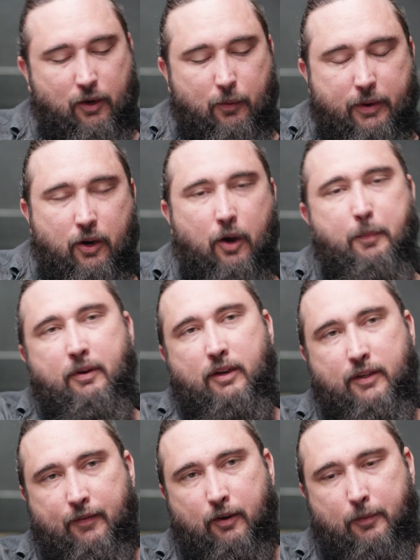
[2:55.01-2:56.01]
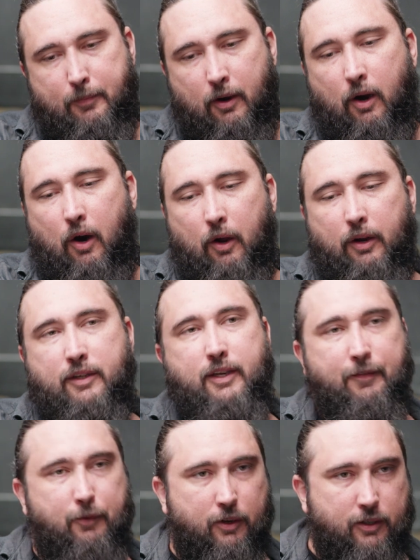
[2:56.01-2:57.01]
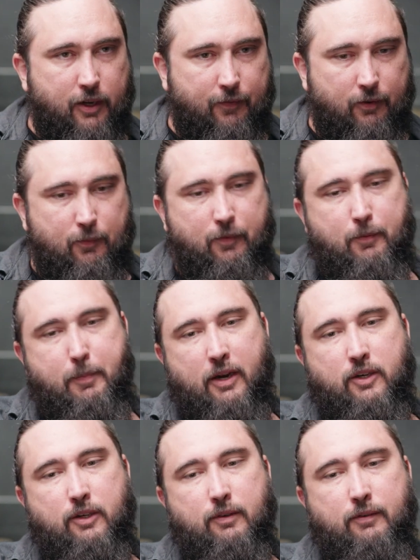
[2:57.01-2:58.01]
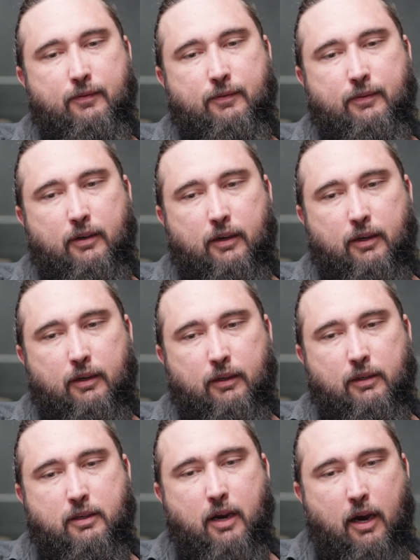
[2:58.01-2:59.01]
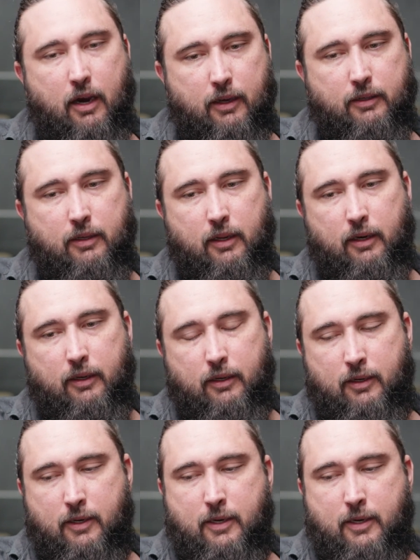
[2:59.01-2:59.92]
We opened this film on a C-47 with a bunch of guys that are,